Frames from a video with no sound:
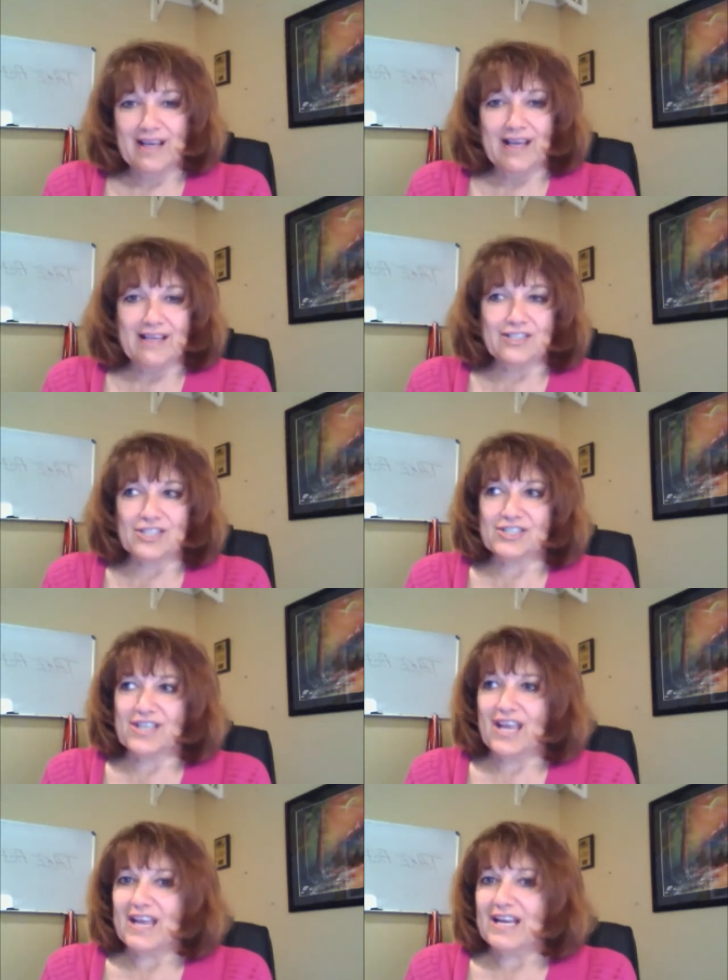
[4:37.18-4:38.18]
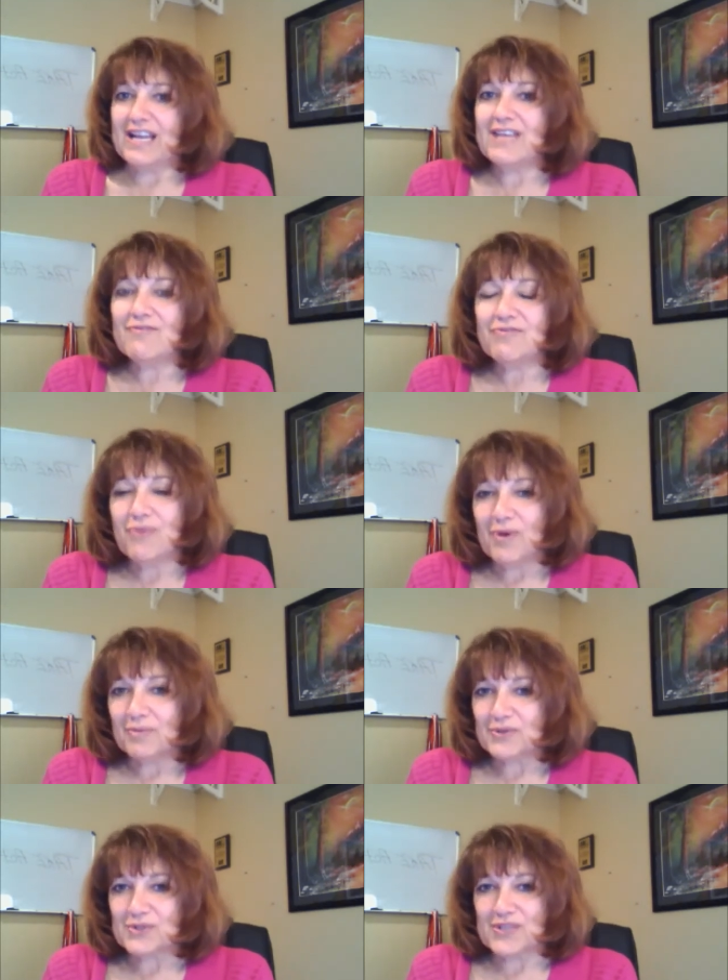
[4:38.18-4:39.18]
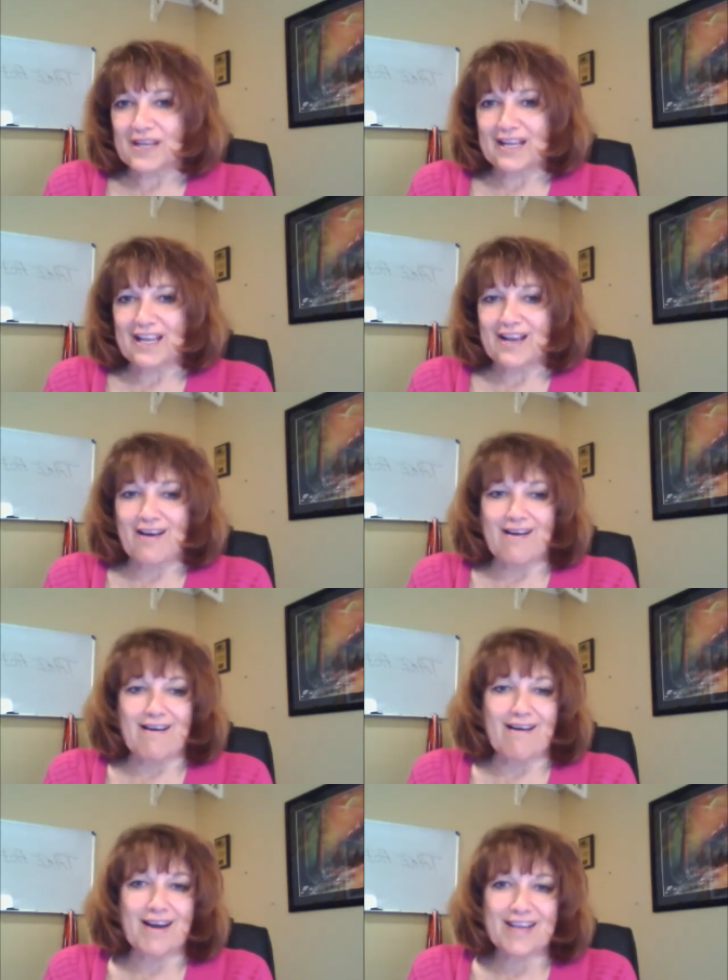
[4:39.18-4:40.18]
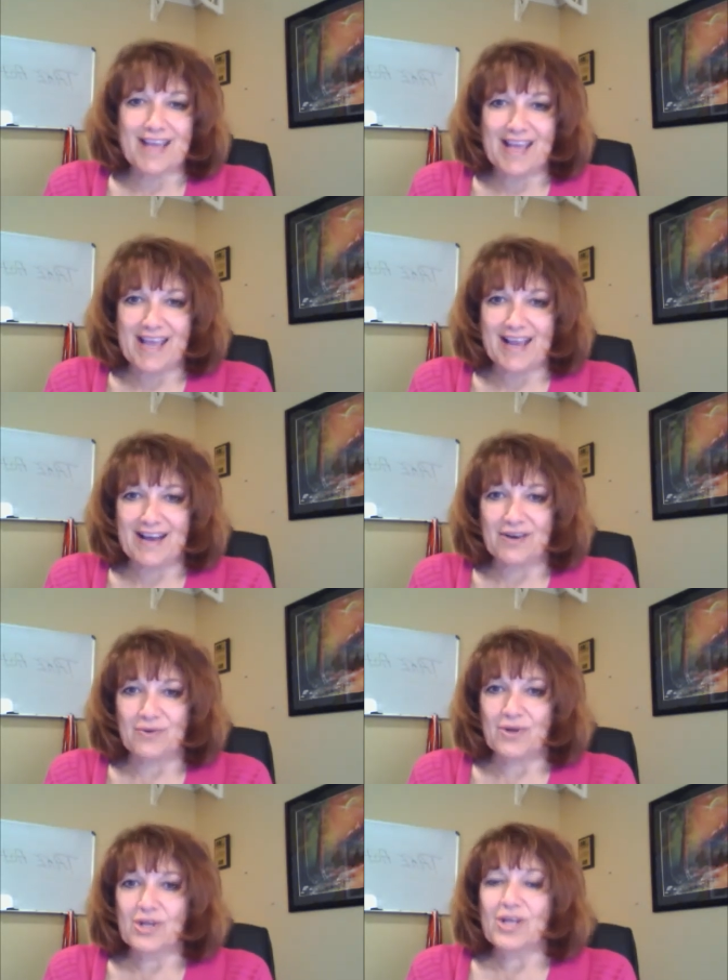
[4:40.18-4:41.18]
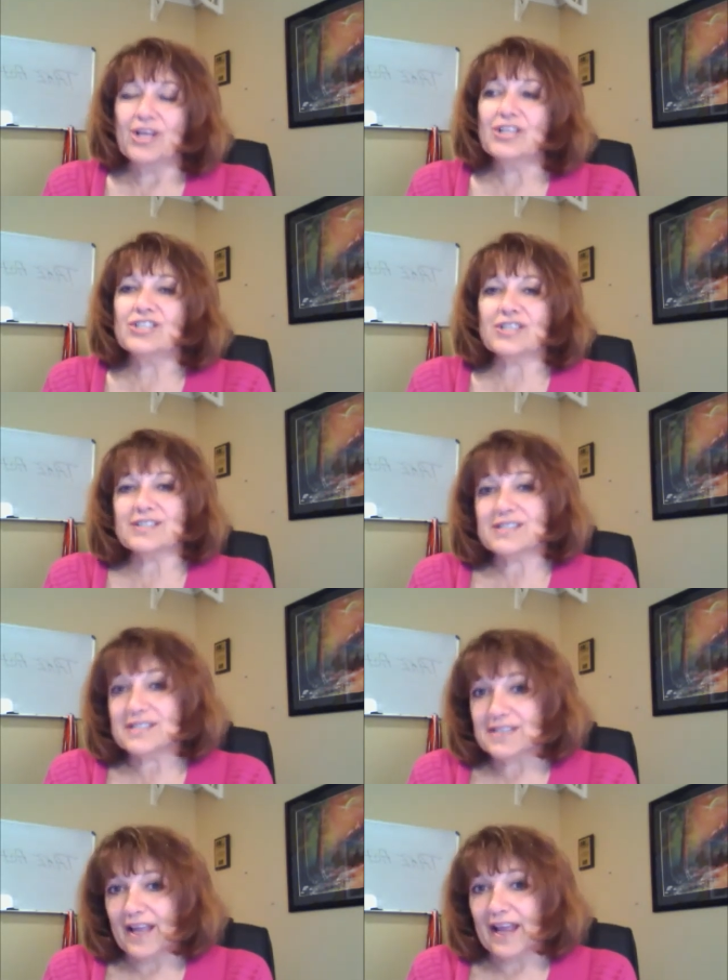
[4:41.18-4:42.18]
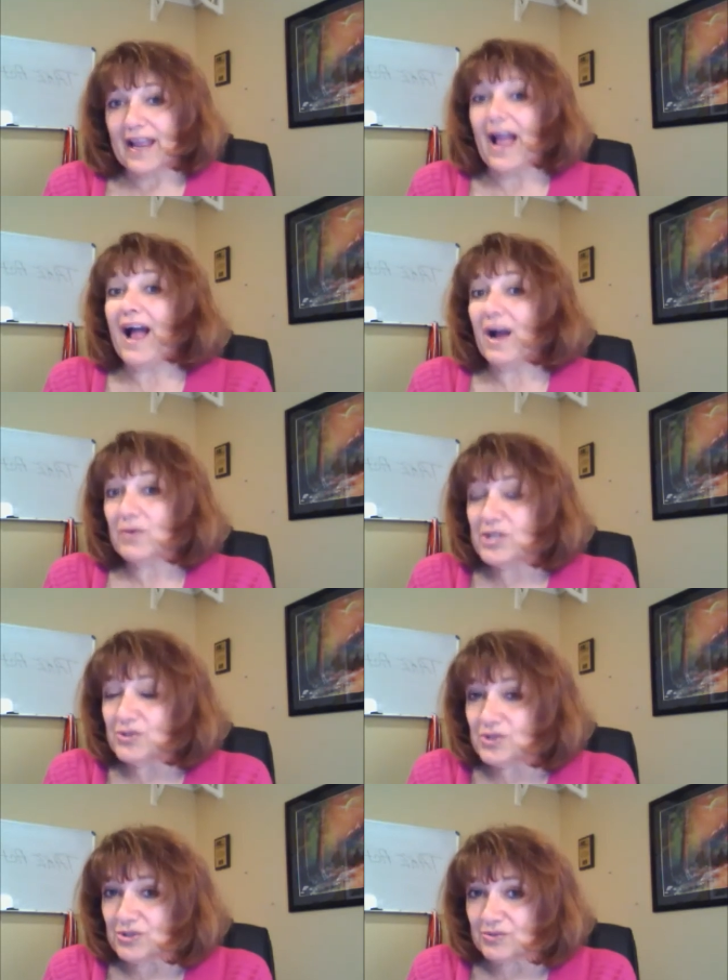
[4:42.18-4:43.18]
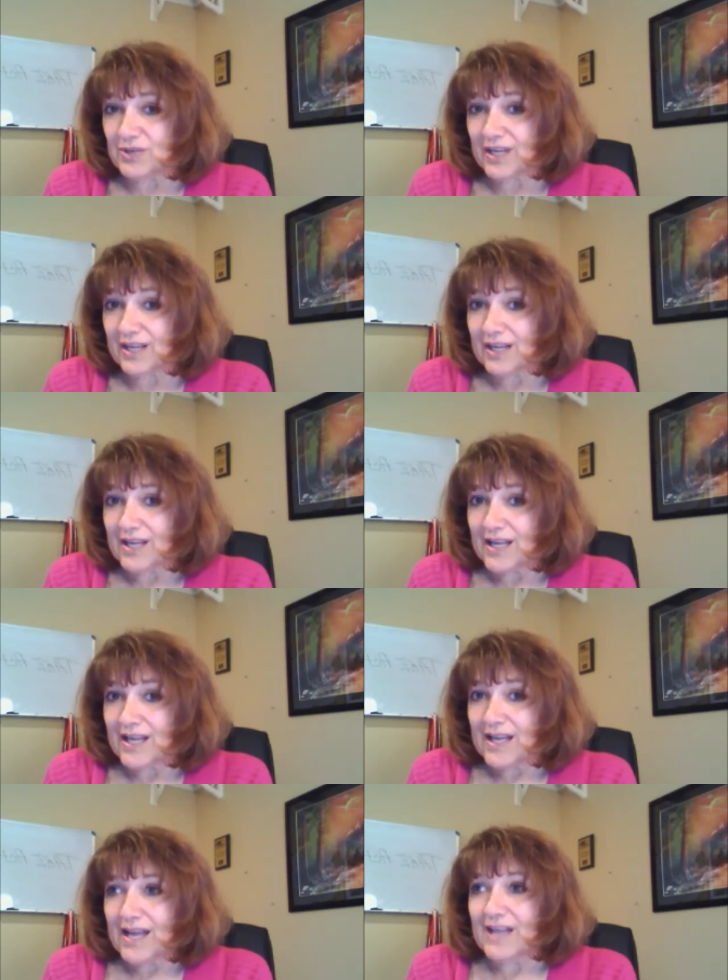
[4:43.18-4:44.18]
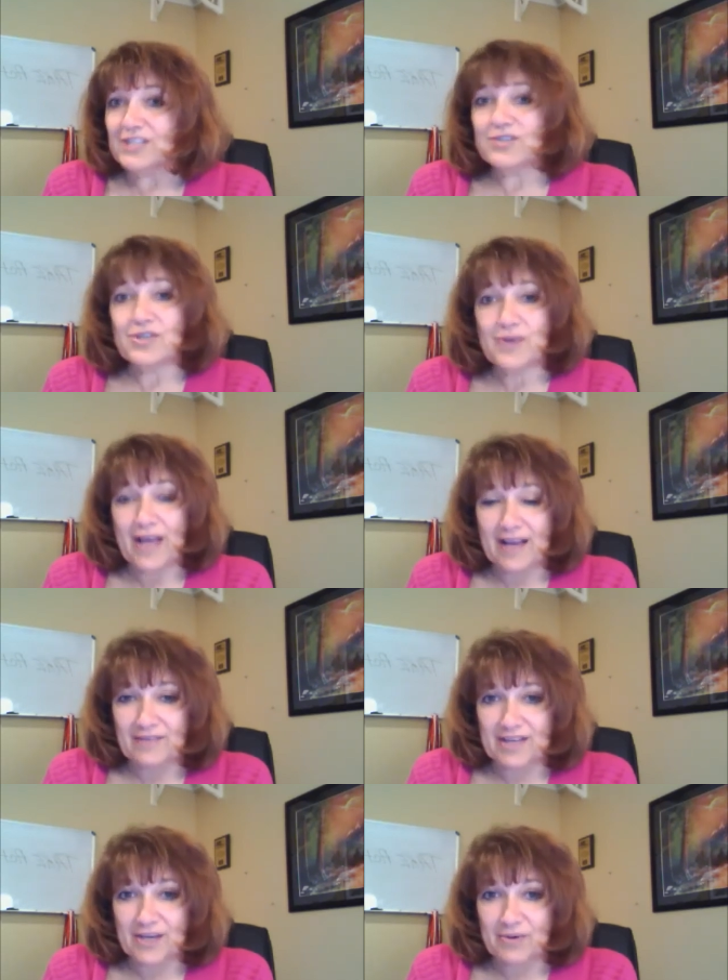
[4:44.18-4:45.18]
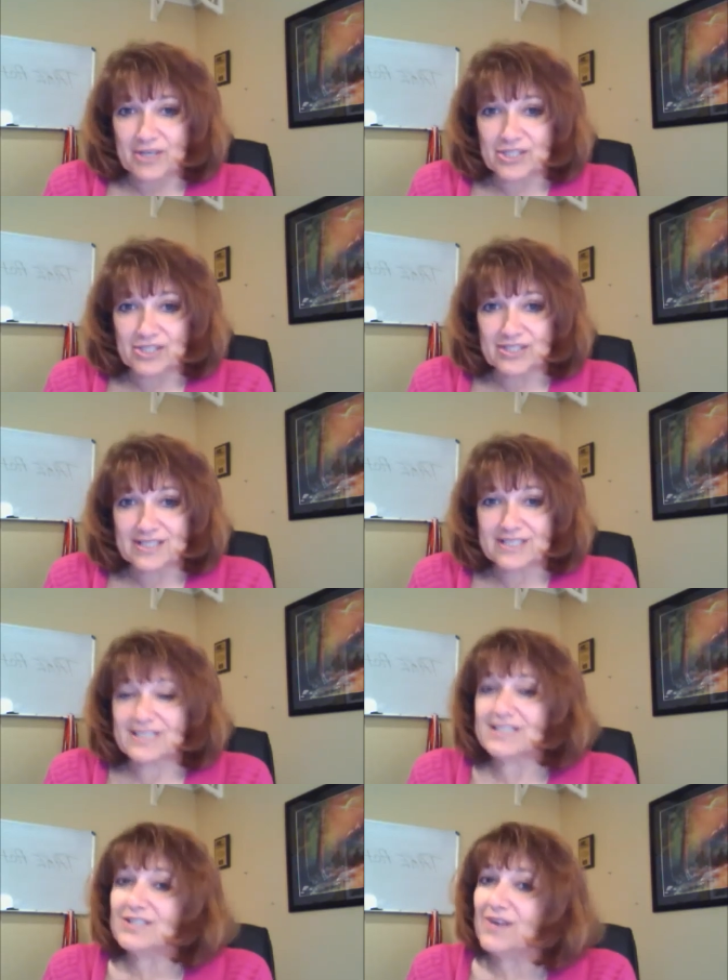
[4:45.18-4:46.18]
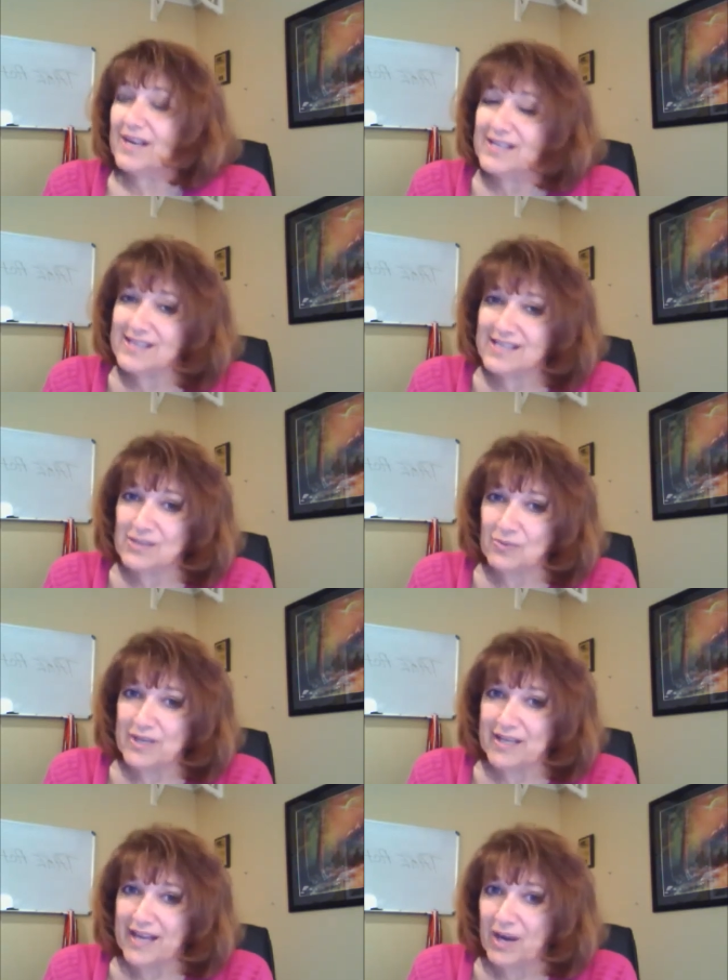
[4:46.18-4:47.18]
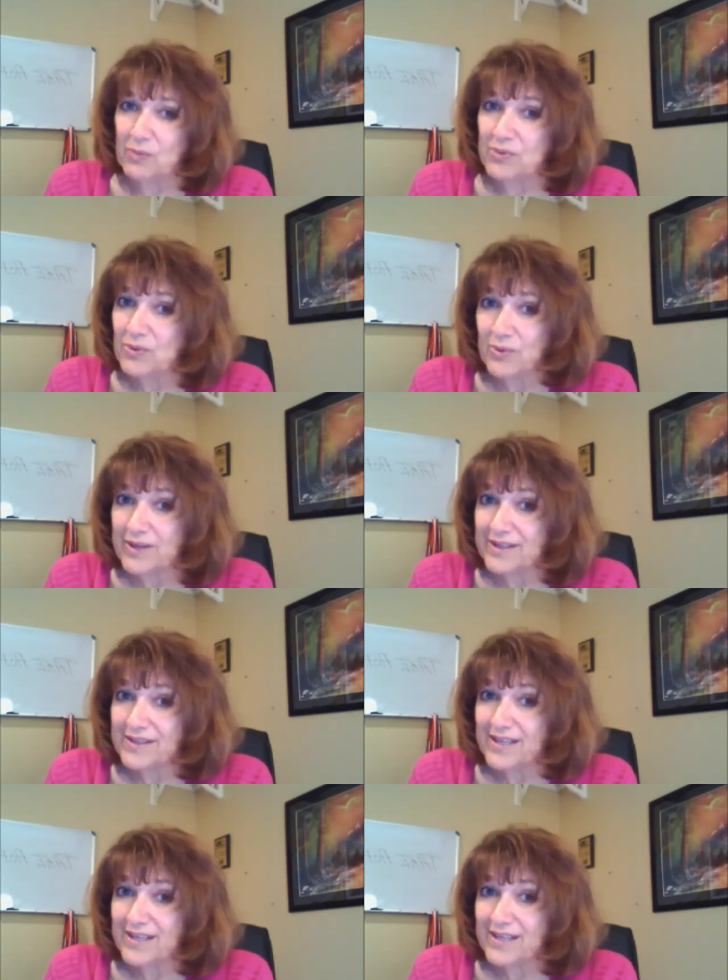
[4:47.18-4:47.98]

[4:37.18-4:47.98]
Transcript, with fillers: just a informal setting on a hangout just to say how are you doing do you have any questions is there anything that we can help you with